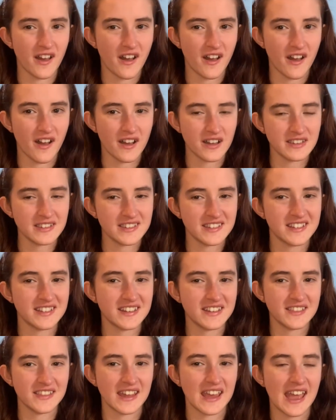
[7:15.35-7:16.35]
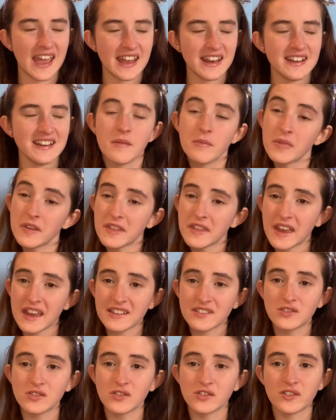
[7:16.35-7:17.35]
answered at the end, but that
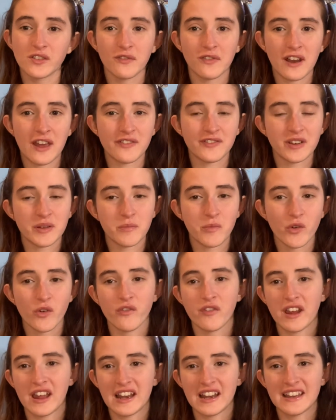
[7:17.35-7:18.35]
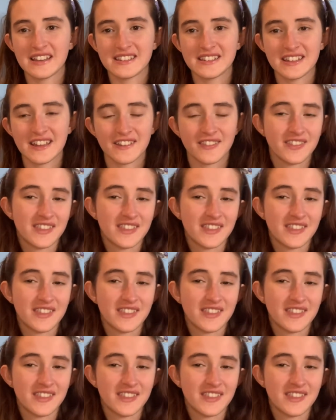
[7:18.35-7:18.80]
sort of left it more realistic.